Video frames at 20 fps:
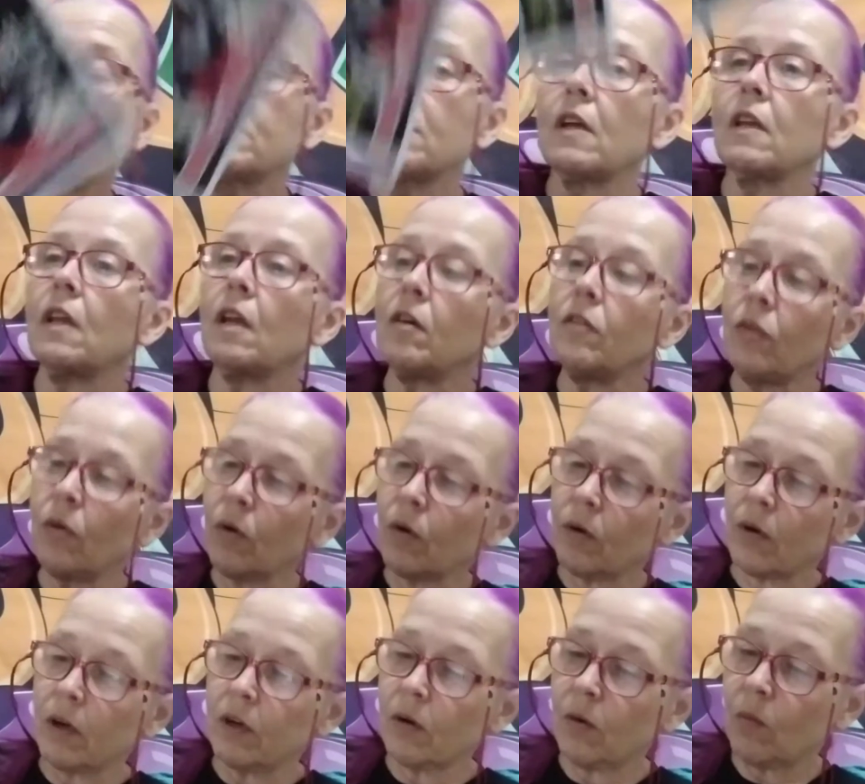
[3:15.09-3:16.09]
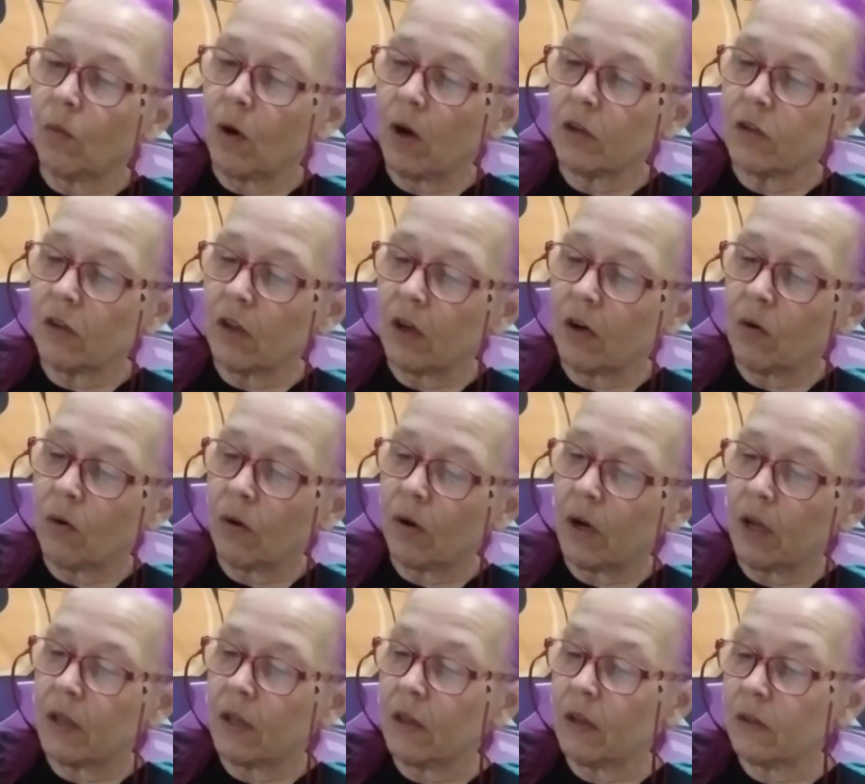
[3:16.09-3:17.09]
as I love horror, I don't watch a lot of horror.
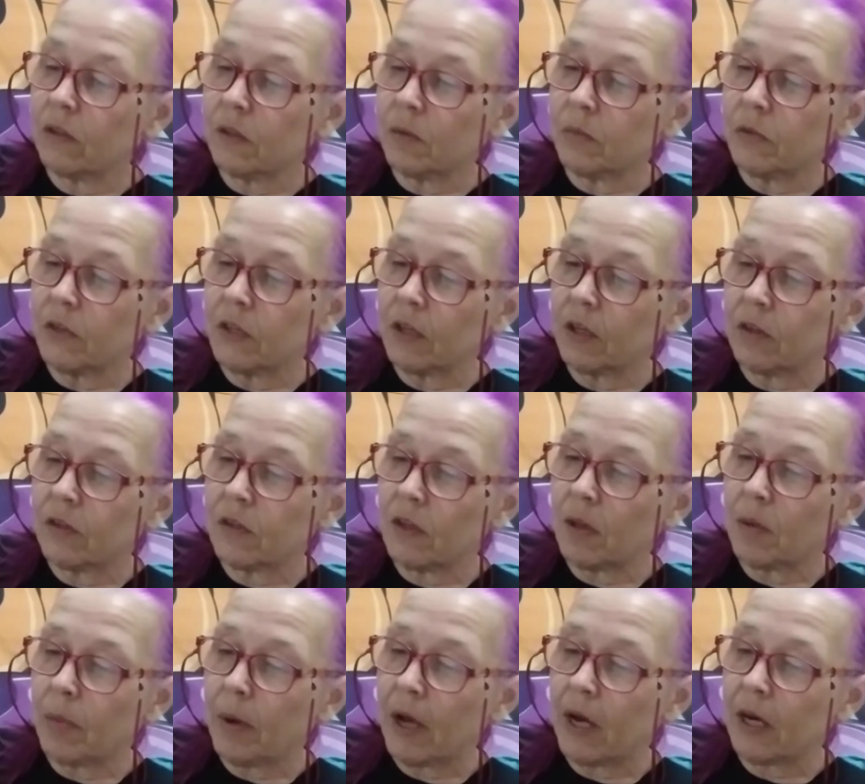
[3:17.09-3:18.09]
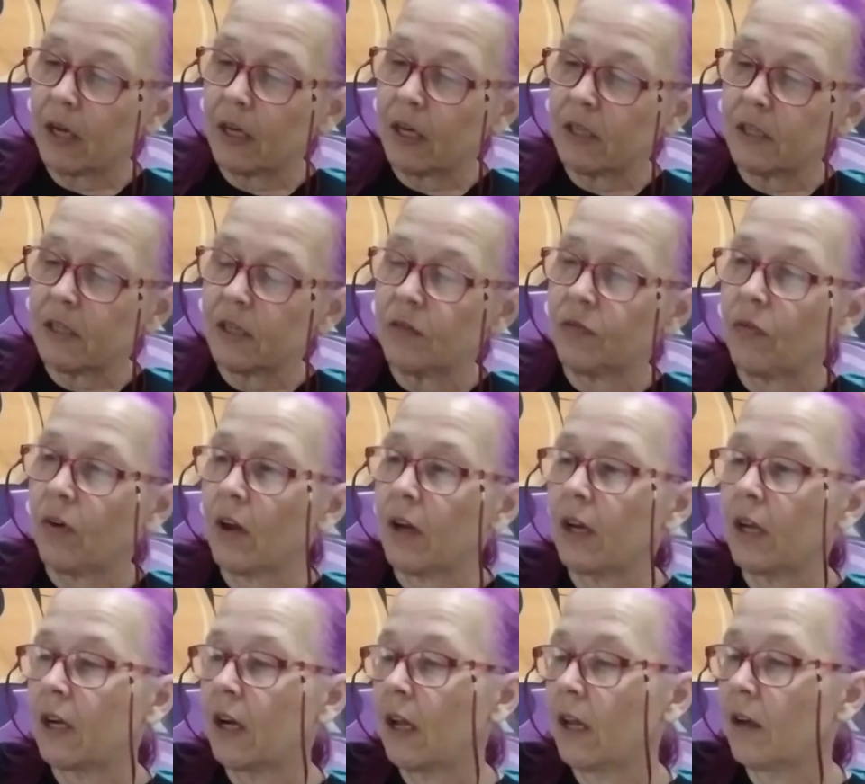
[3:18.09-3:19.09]
And then there's some stickers in the back, and I see Freddy,
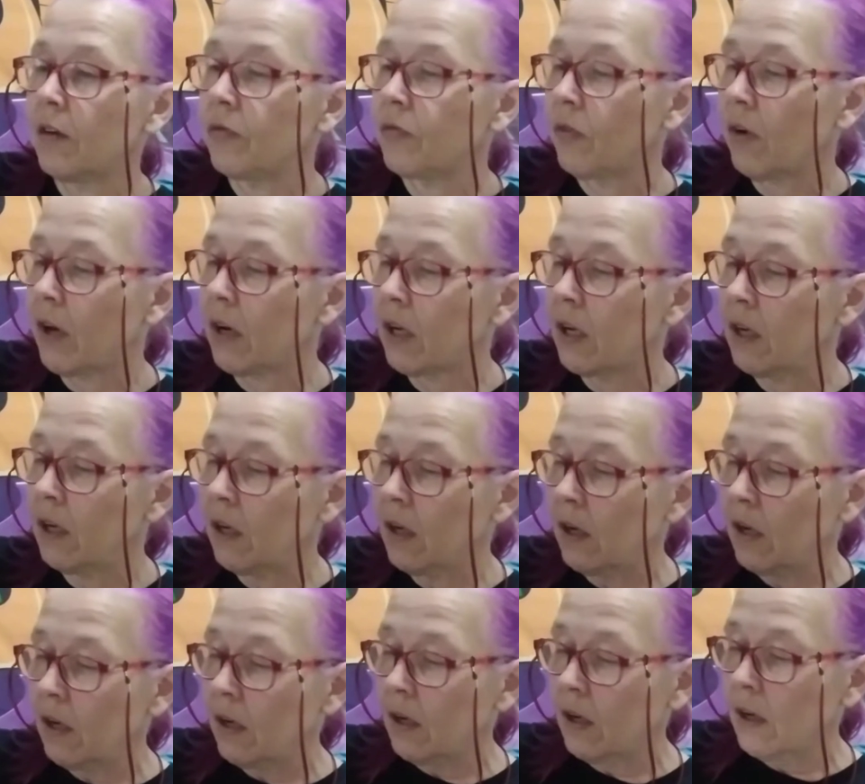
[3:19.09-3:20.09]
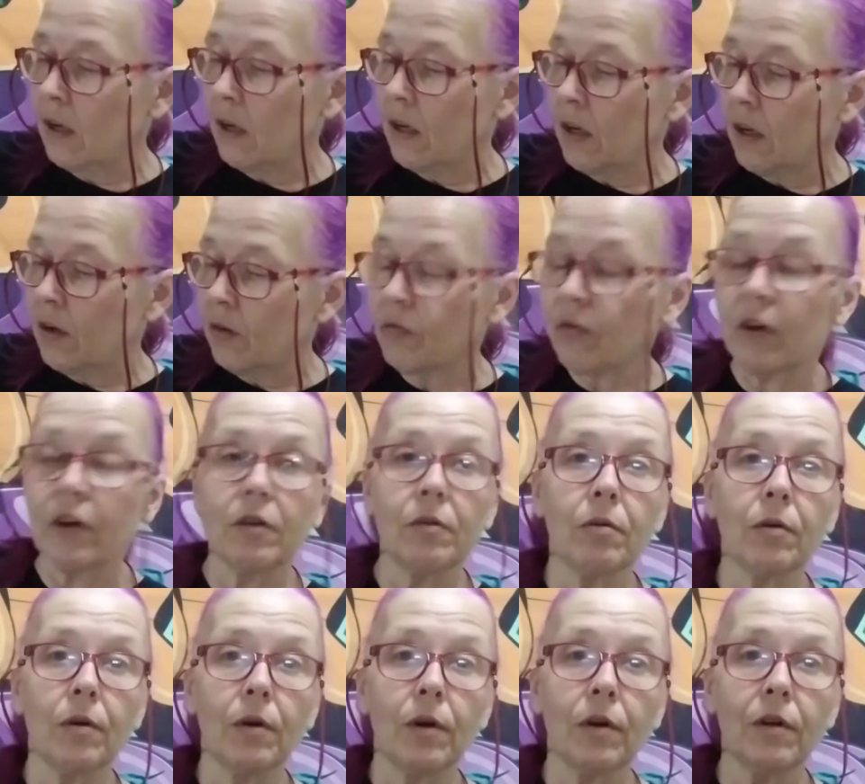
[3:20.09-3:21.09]
and I love Freddy. Freddy
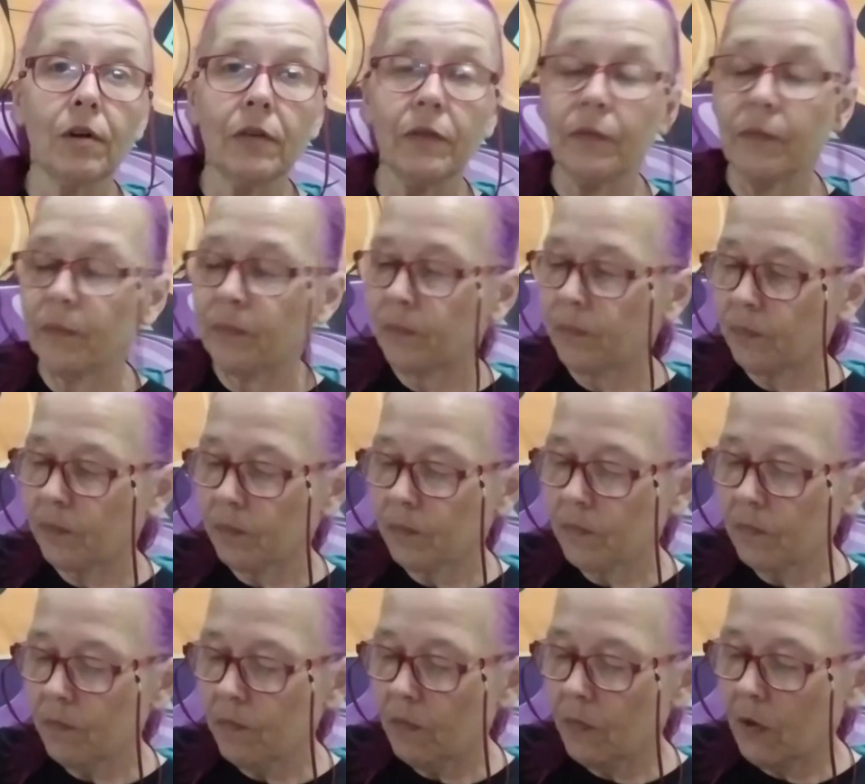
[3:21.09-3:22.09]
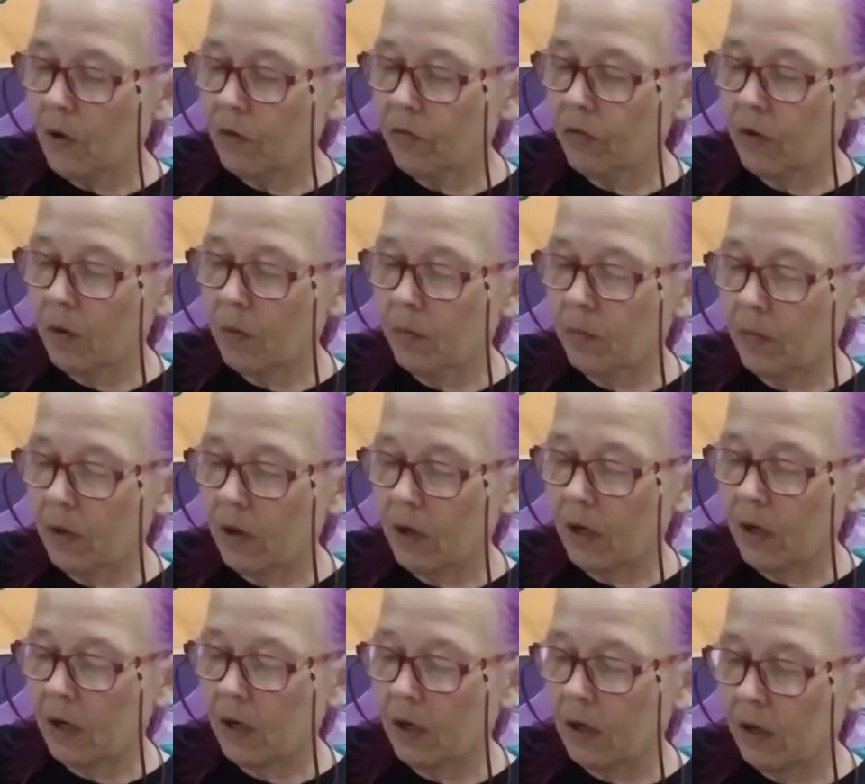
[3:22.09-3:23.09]
Krueger from
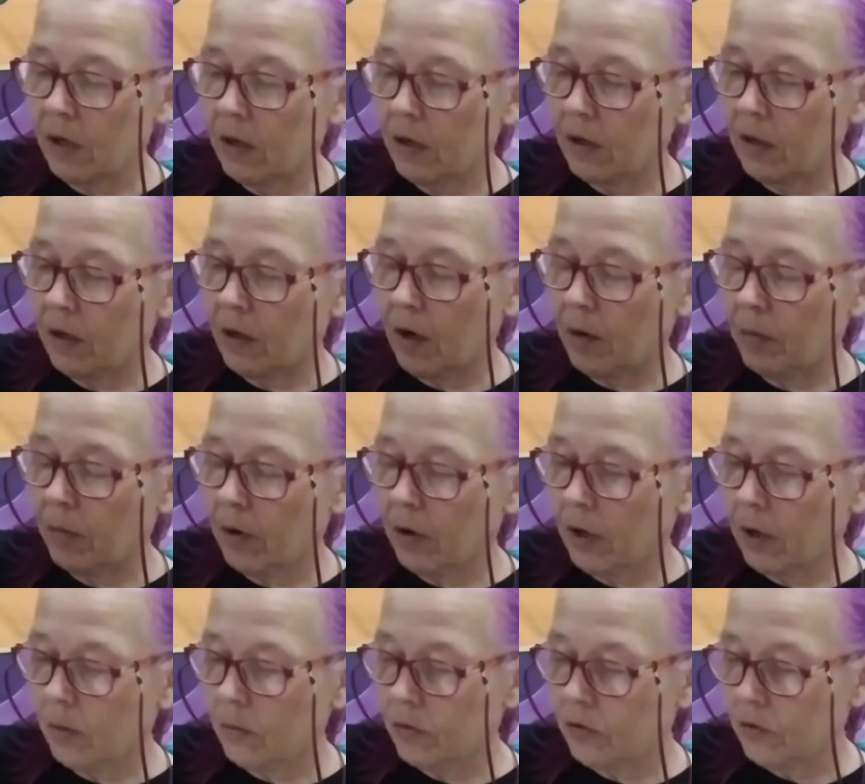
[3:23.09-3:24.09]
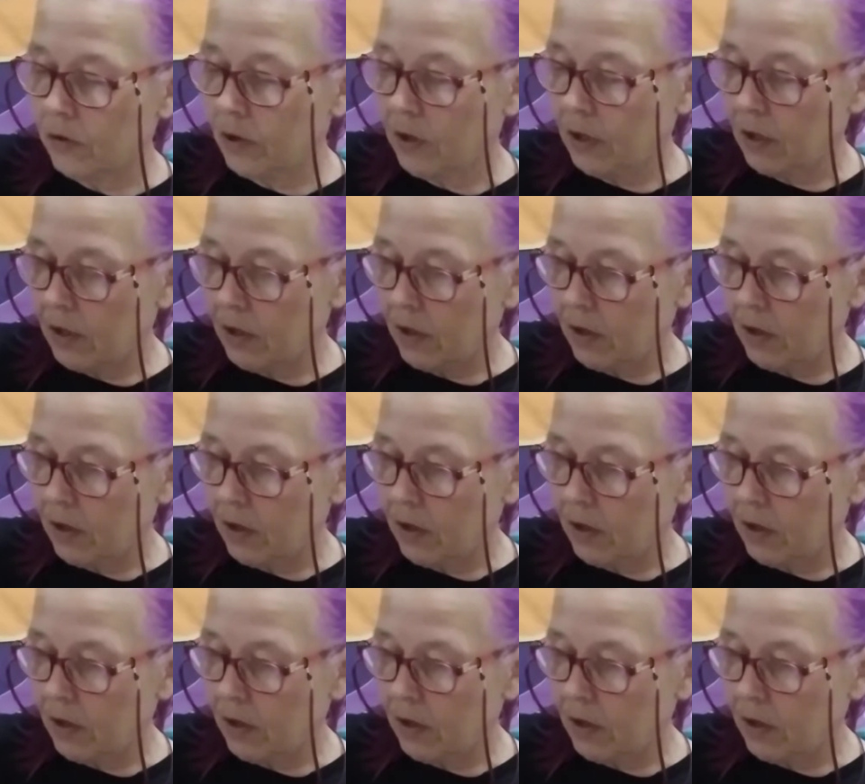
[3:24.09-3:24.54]
Nightmare on Elm Street.